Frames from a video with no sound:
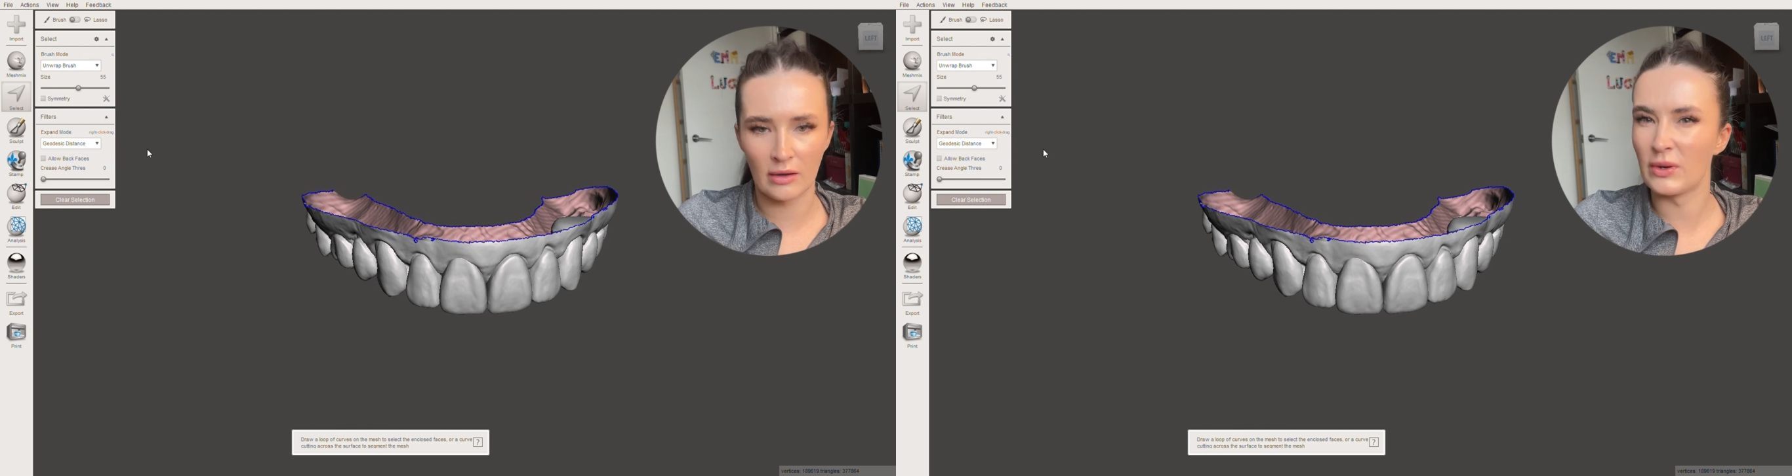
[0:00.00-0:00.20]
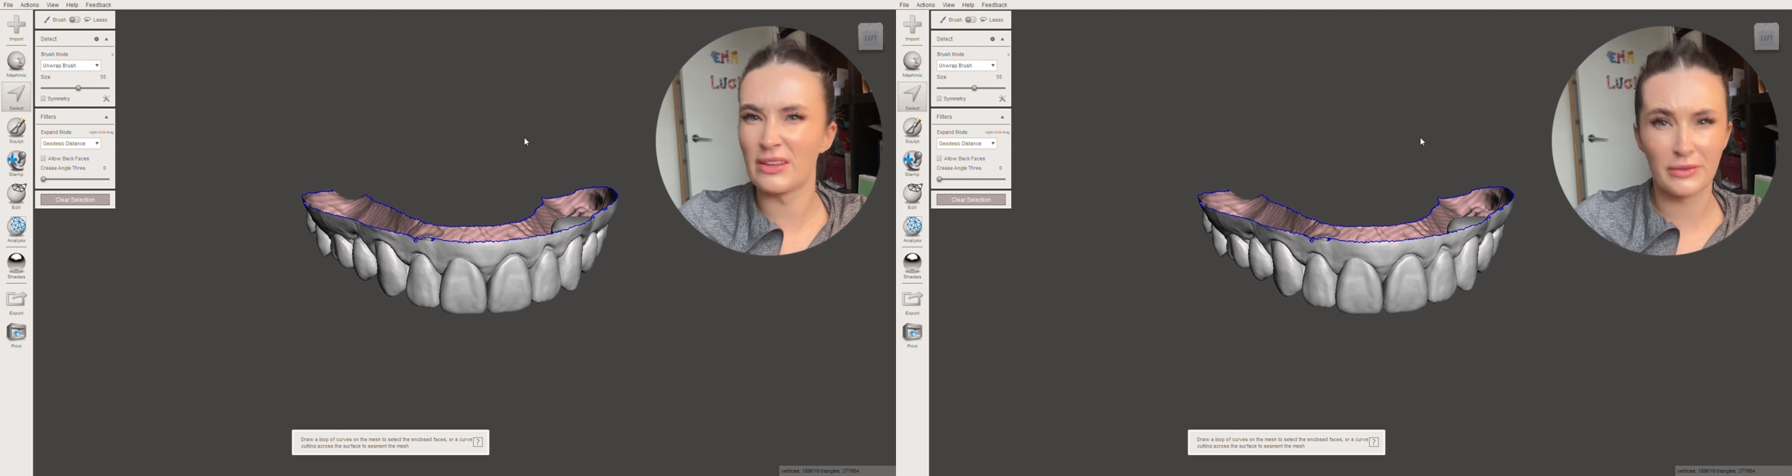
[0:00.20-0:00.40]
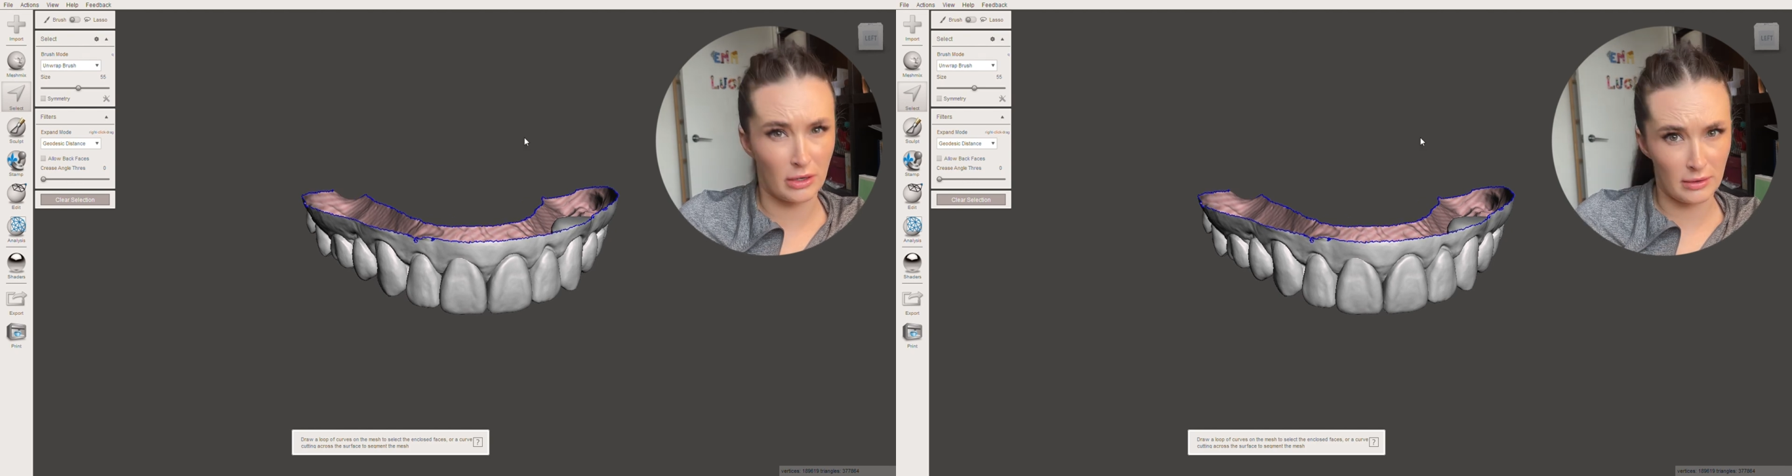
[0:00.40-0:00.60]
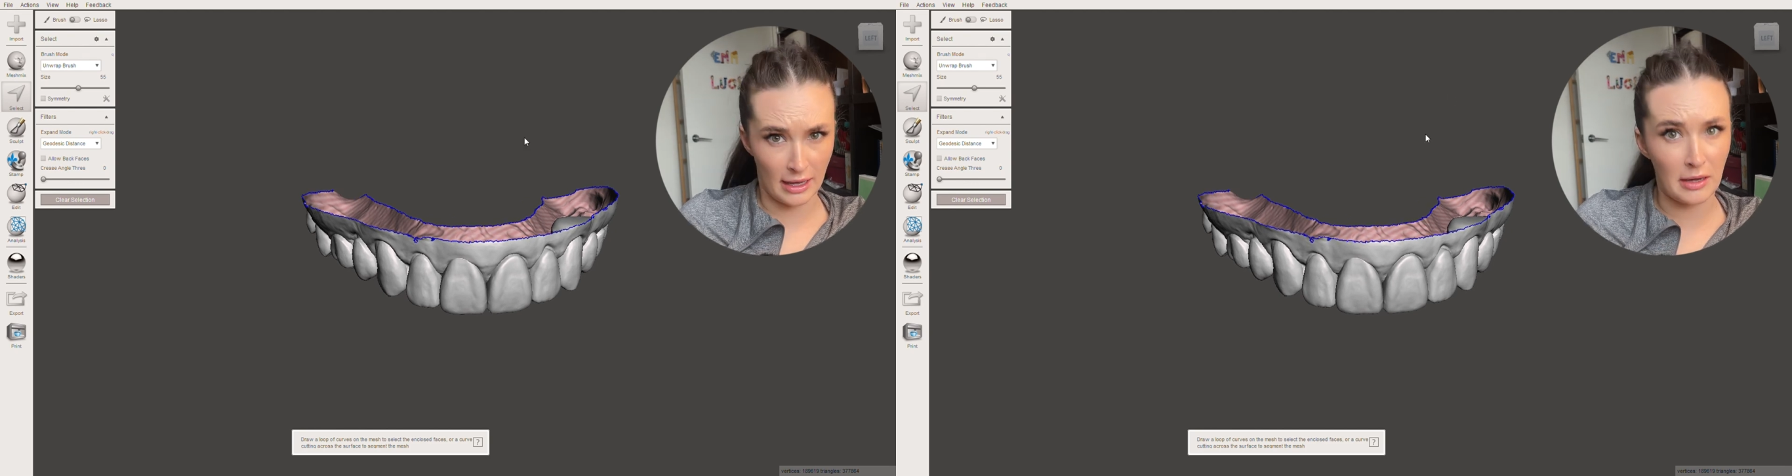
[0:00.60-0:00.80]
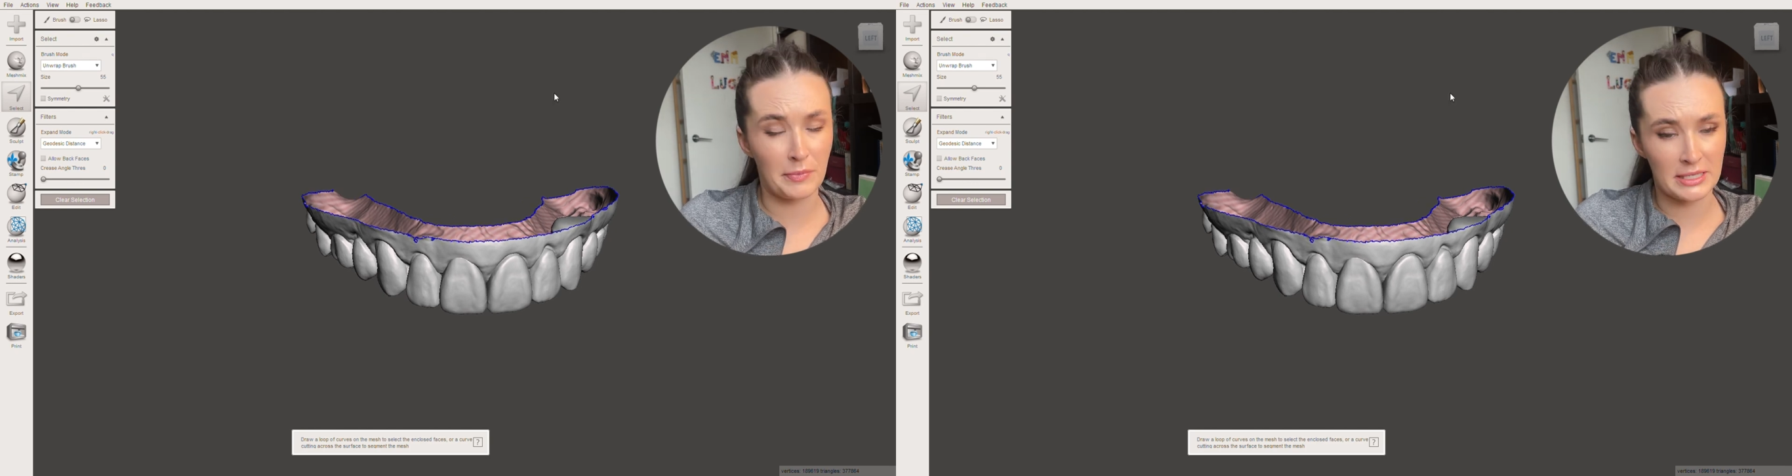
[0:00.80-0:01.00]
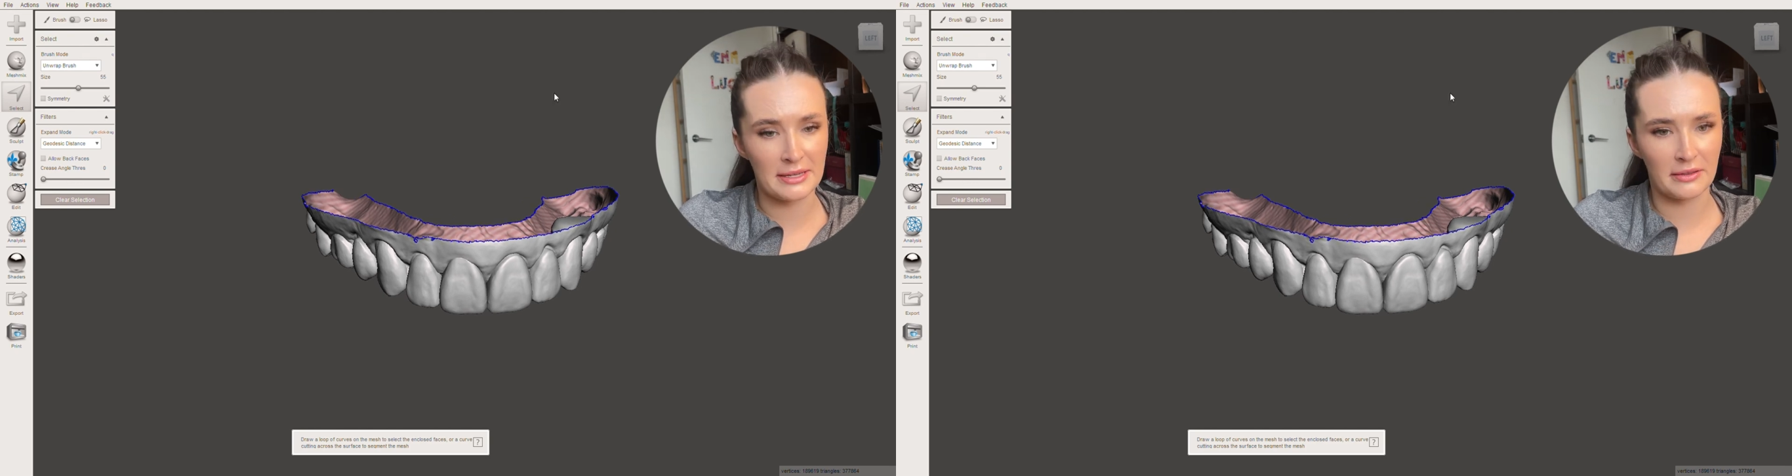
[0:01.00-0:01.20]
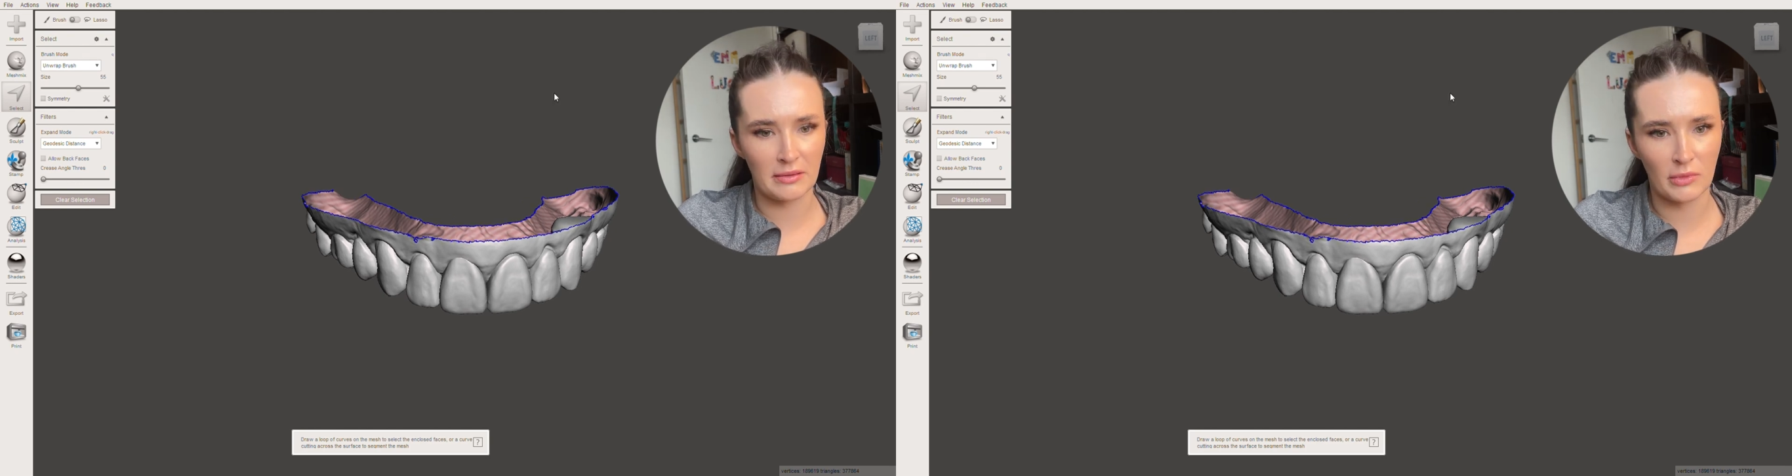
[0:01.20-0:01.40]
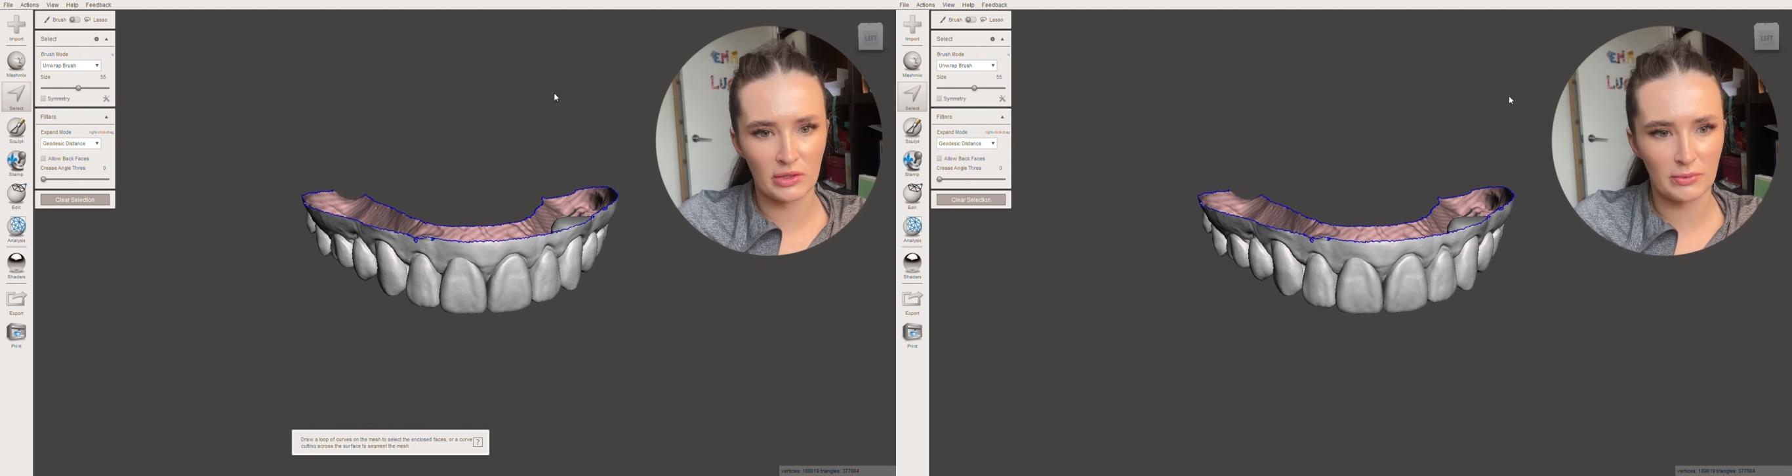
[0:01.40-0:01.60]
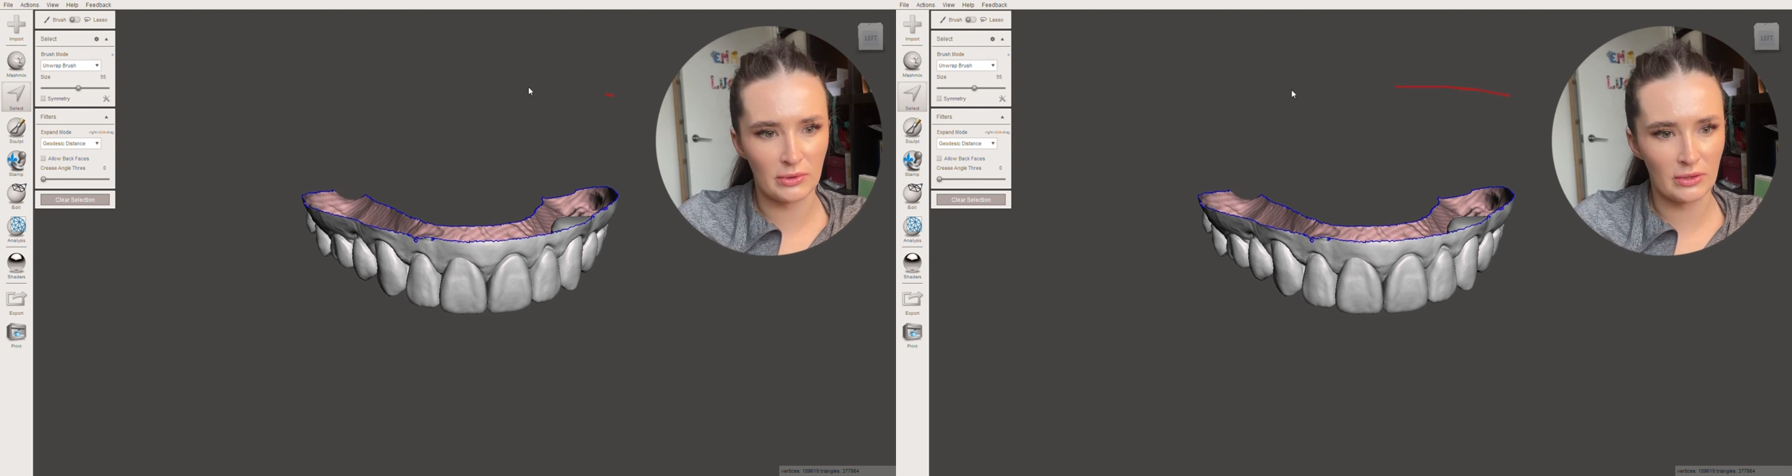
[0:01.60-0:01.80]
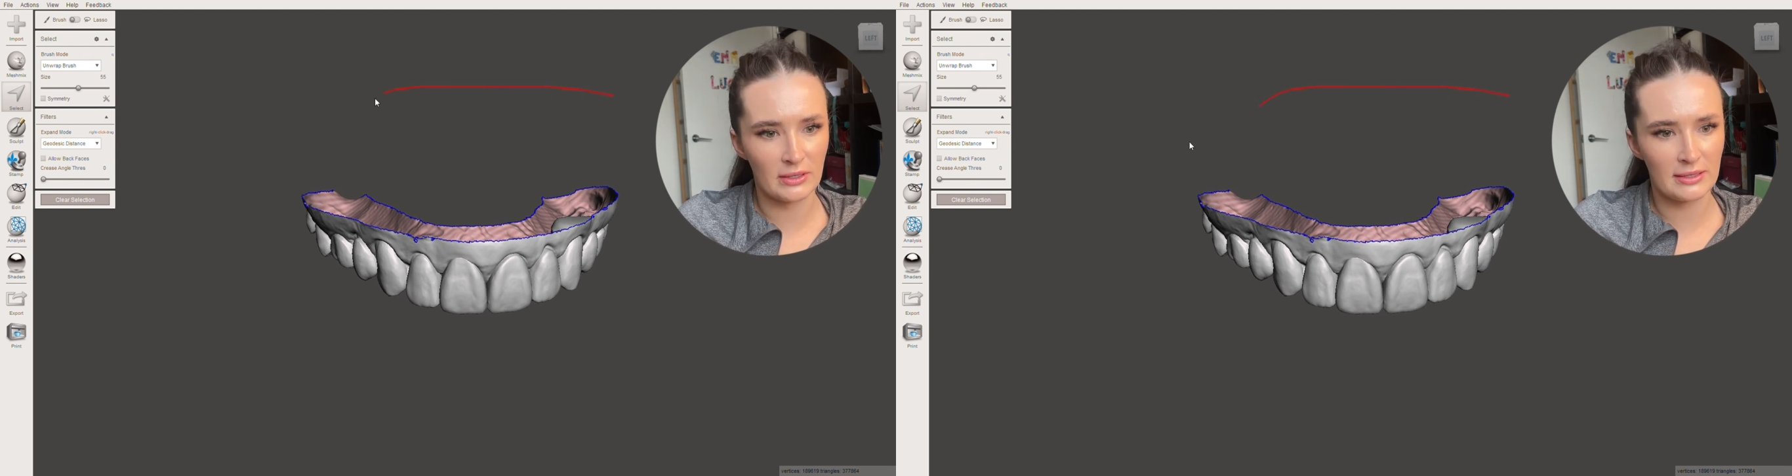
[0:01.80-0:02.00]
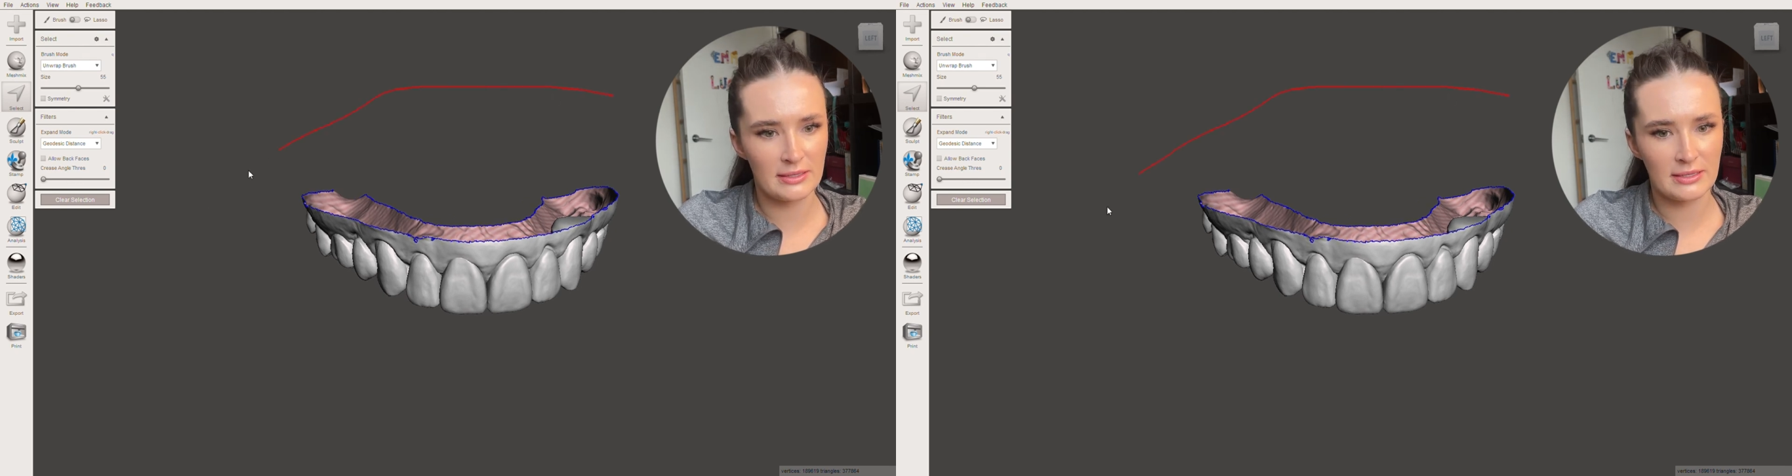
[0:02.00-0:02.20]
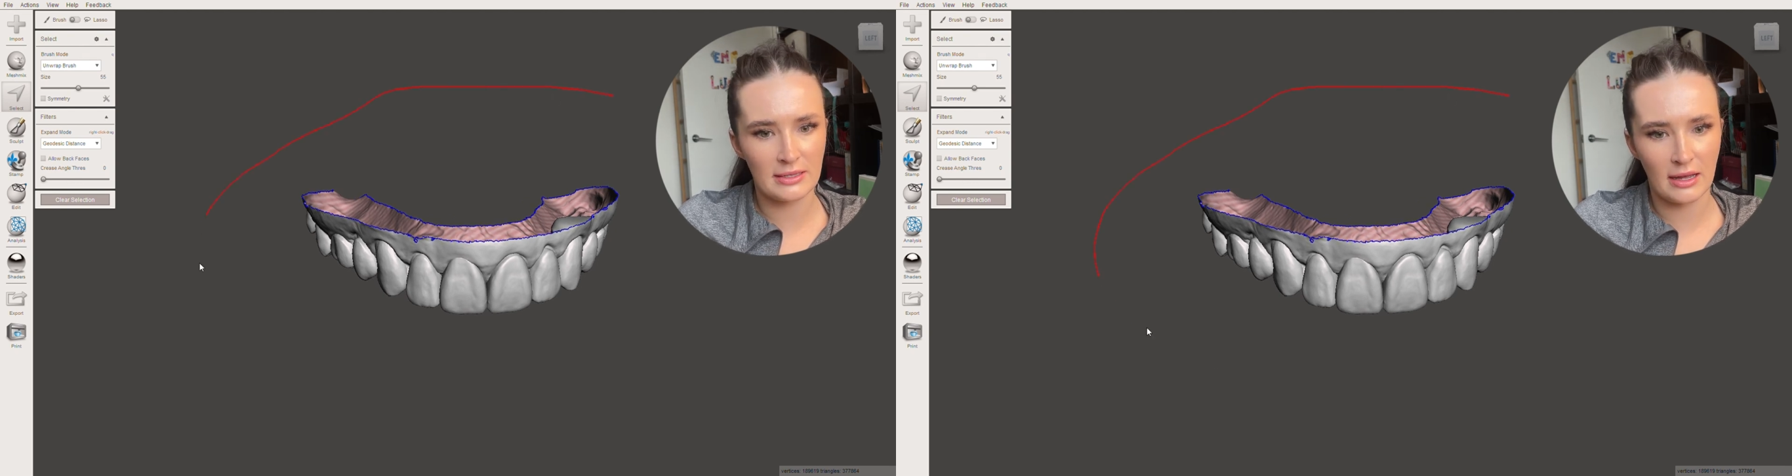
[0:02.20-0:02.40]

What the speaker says: when you've got like particularly multiple units,